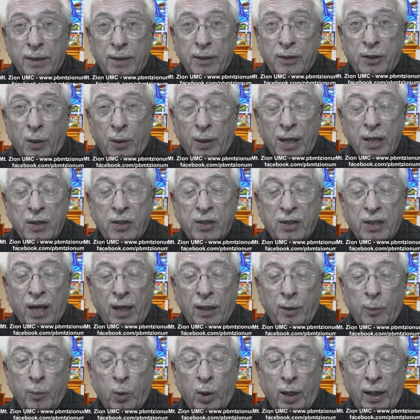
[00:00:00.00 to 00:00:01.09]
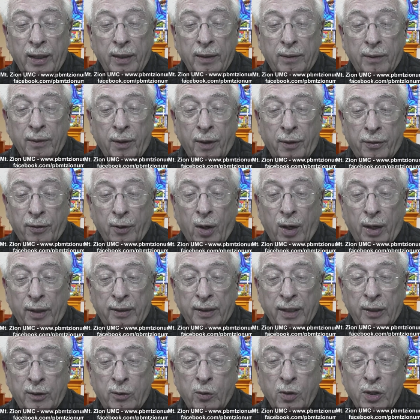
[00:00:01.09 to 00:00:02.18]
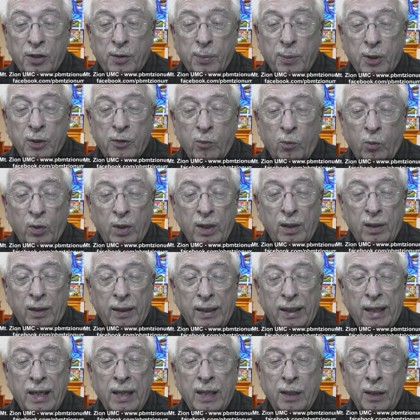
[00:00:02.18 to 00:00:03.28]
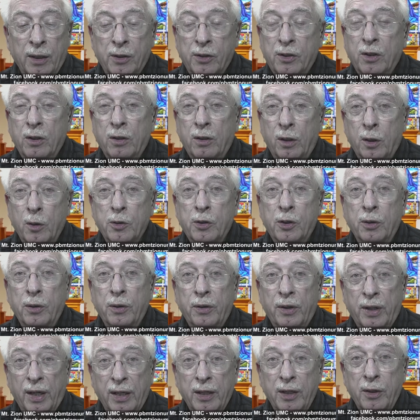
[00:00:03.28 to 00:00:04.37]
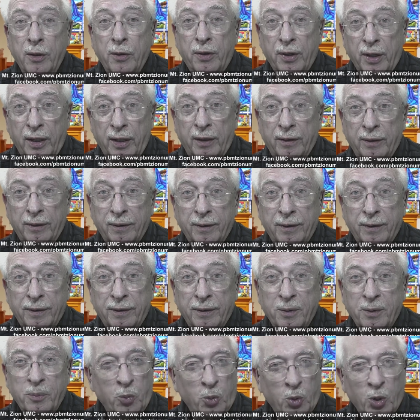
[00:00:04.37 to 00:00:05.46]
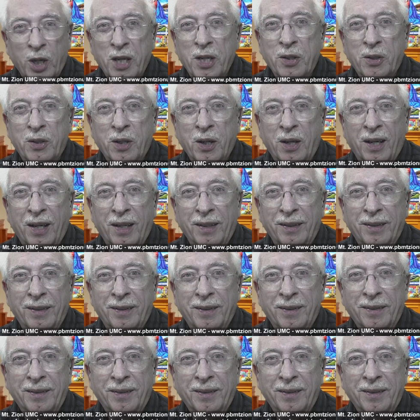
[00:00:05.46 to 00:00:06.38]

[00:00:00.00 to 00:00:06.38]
So let's celebrate the thought that Christmas really is closer than you think. Praise God.